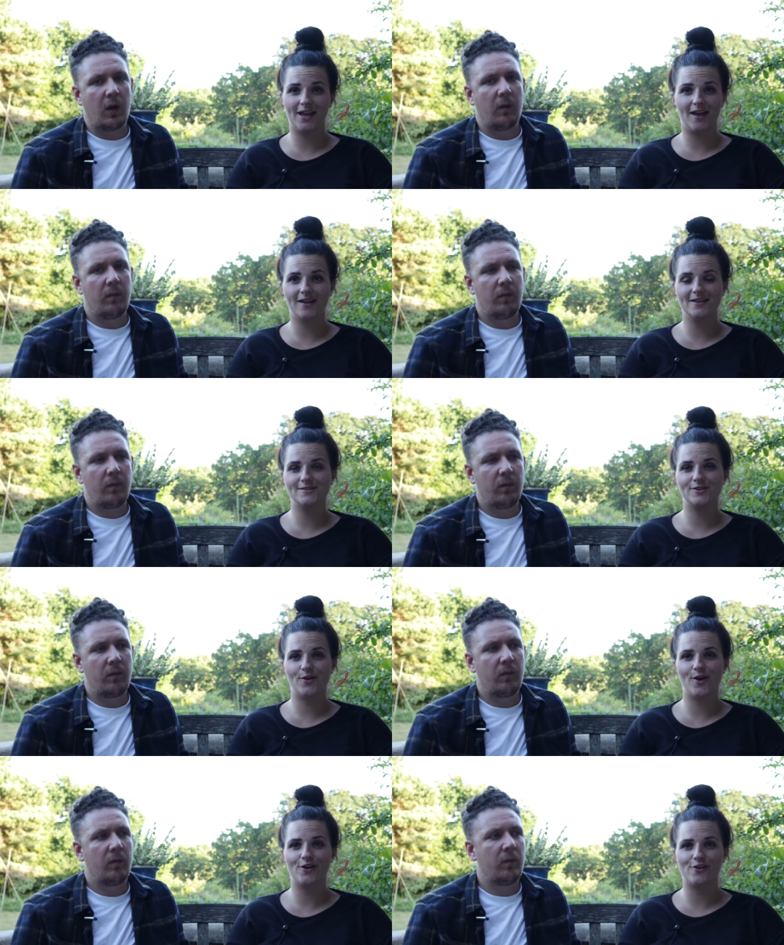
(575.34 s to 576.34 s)
Speaker 1: it. He's so
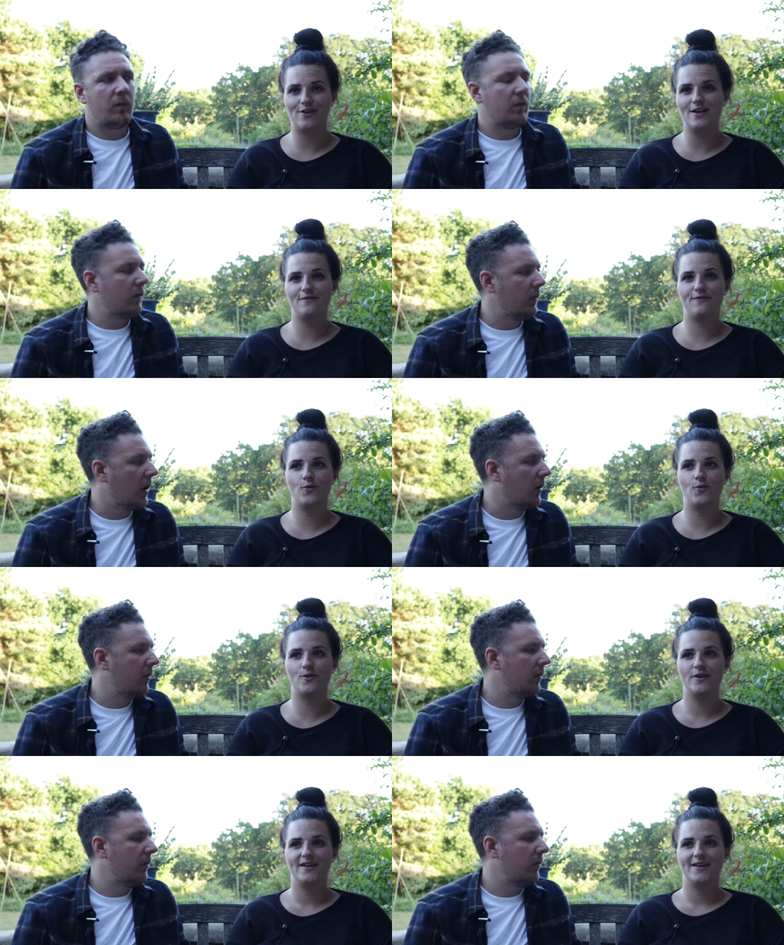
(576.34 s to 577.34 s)
hungry
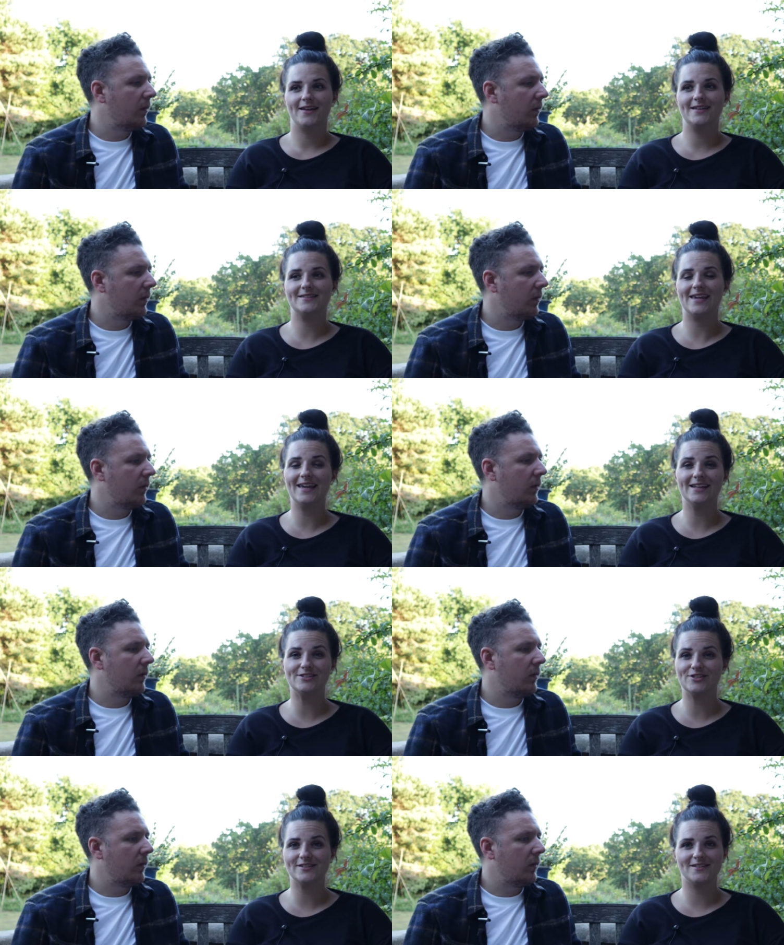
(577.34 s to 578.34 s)
for his
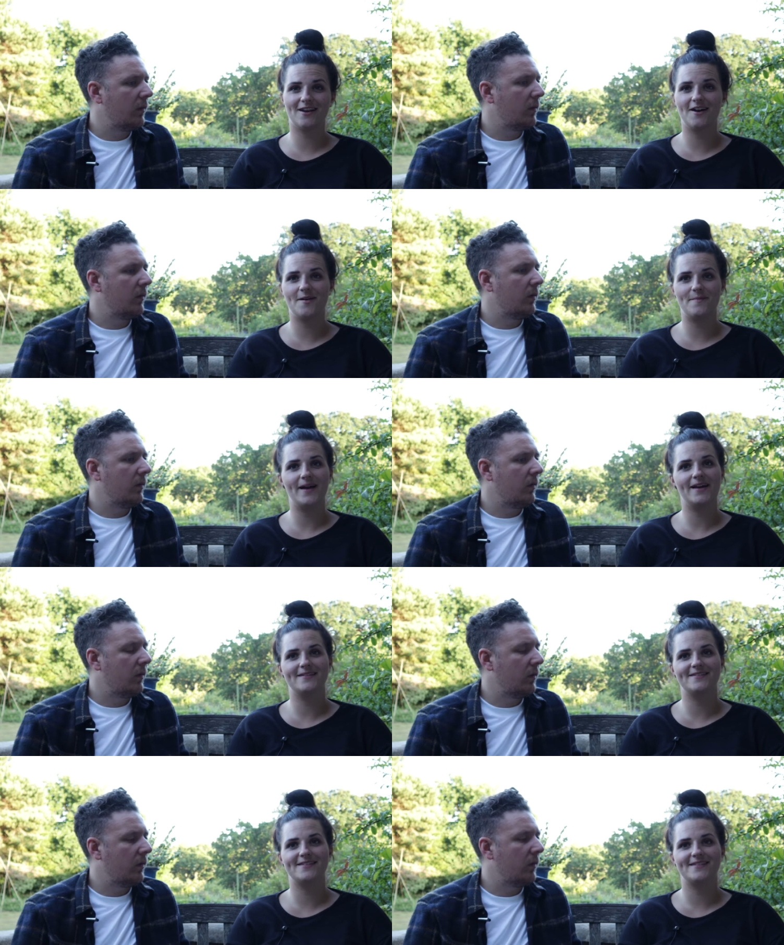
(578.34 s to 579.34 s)
kids just to come
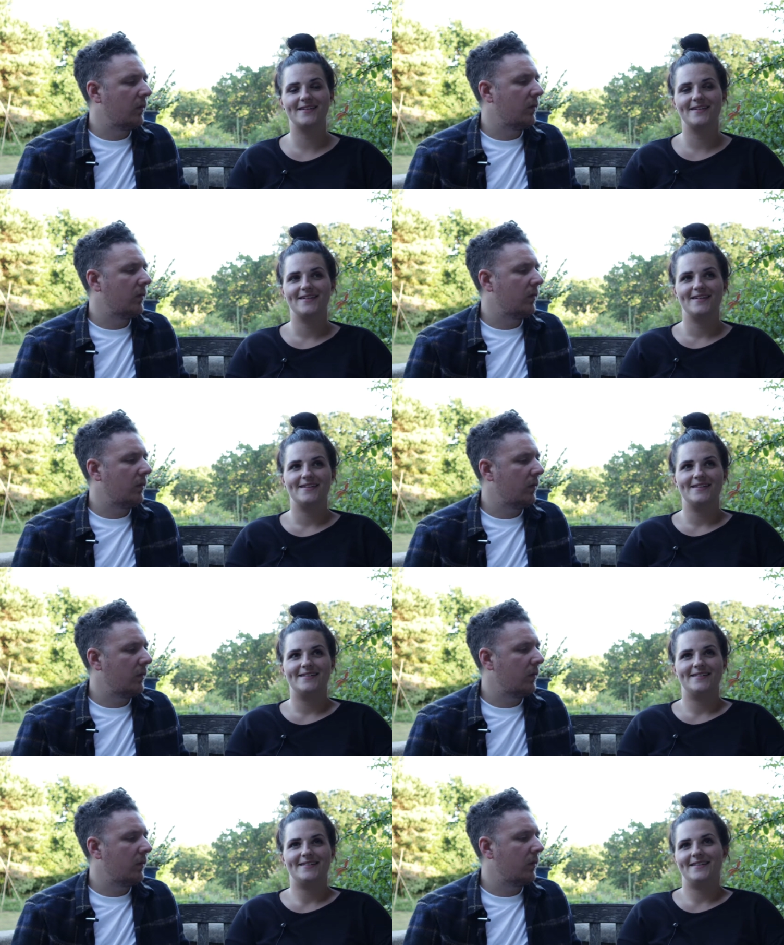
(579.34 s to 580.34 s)
and
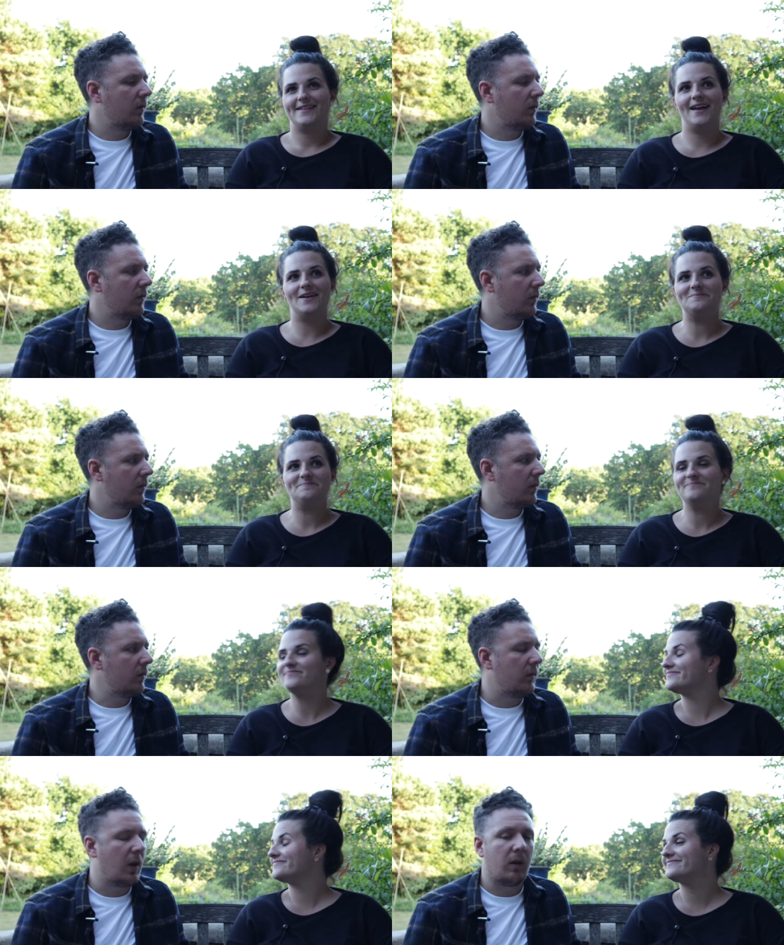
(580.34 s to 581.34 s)
yeah.
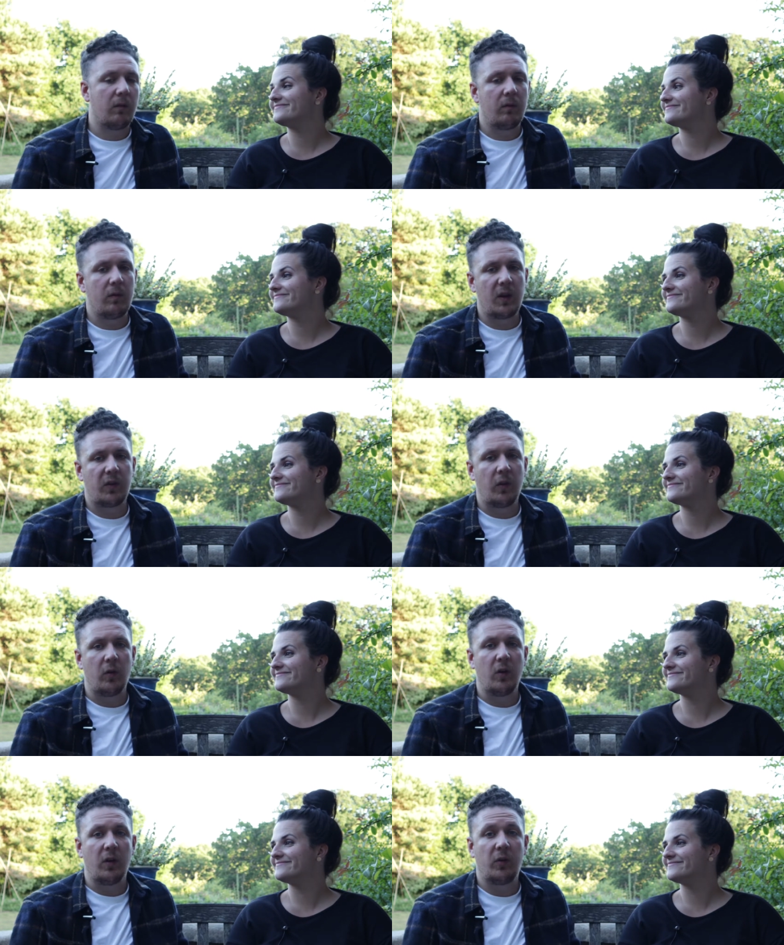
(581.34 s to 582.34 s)
Speaker 2: Yeah, that's so
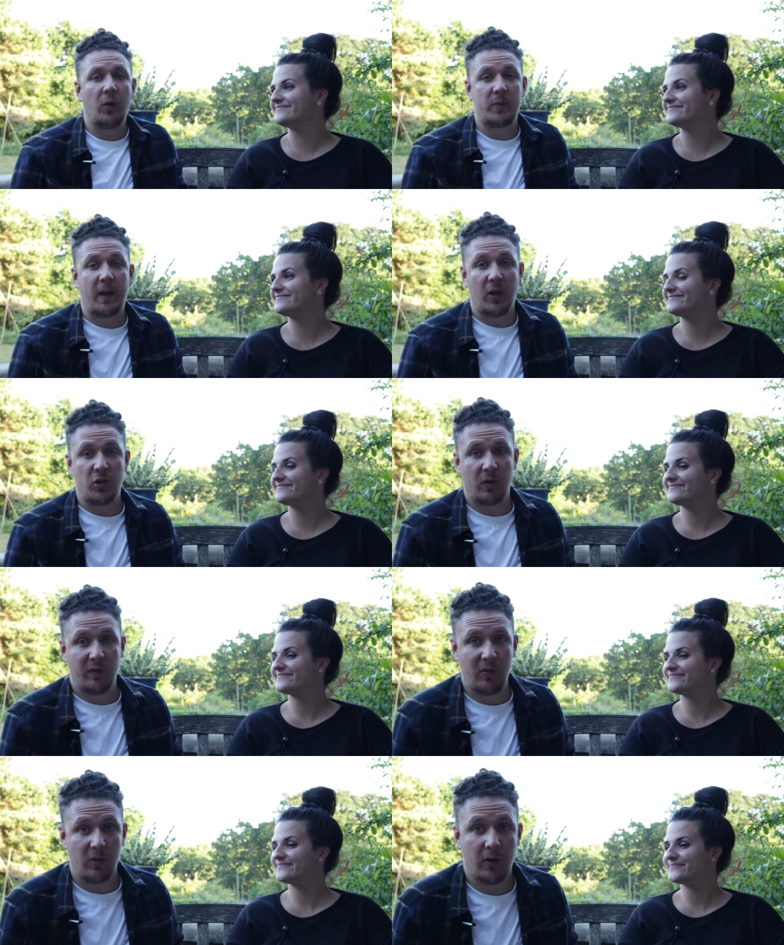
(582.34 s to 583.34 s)
good. It talks about it in John
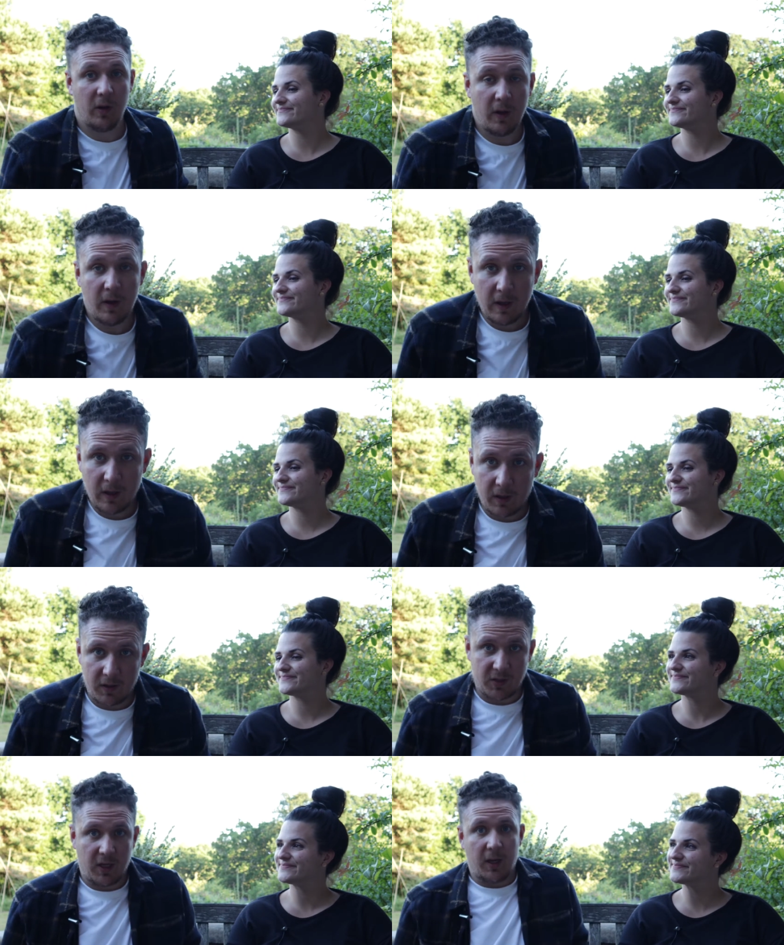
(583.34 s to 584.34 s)
four,
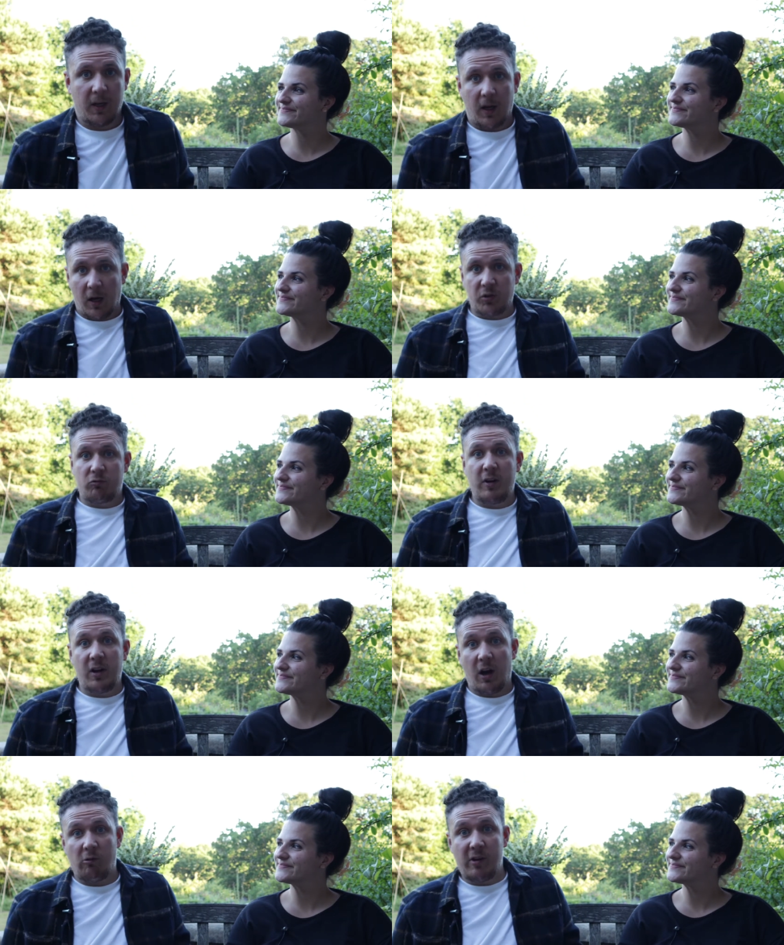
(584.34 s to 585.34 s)
doesn't it? I'll just read.
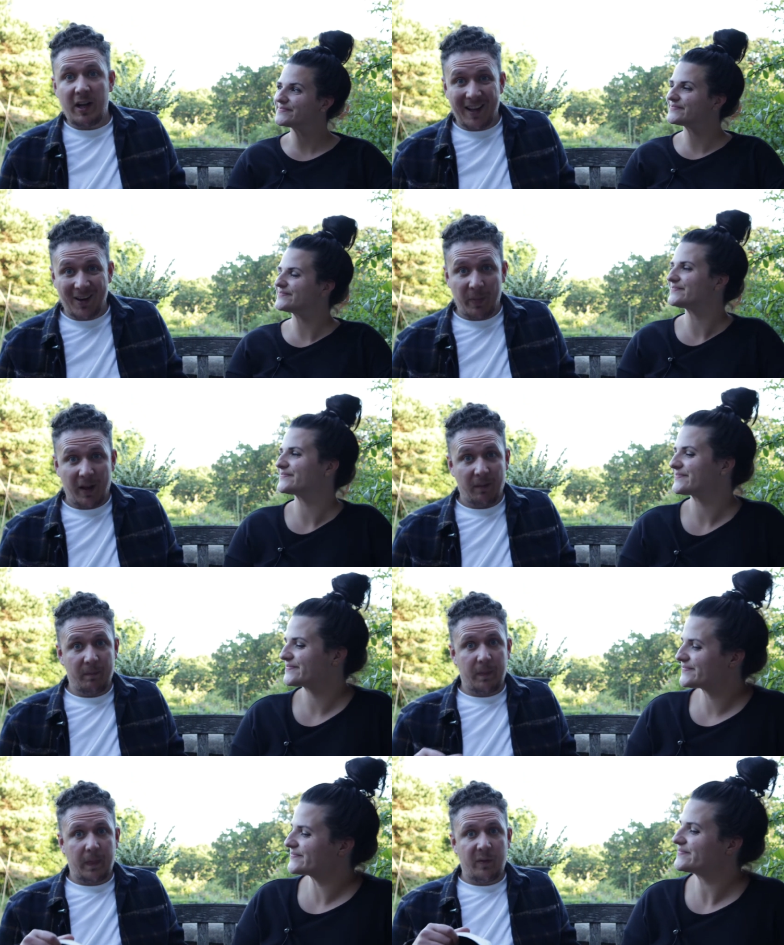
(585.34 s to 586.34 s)
I read a little bit
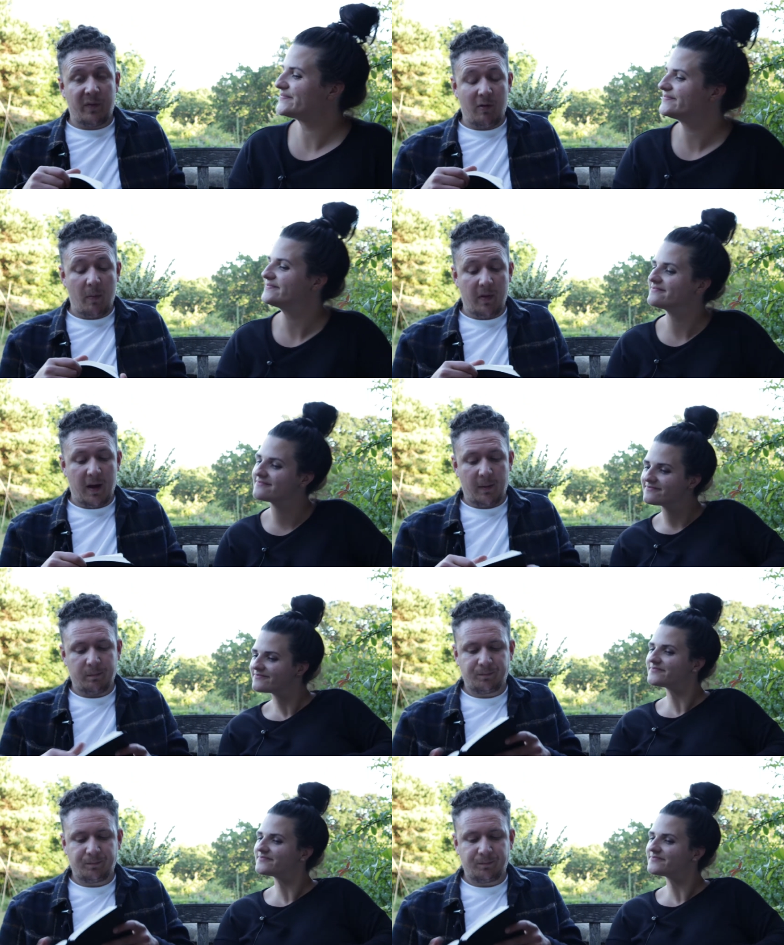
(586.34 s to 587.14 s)
from there,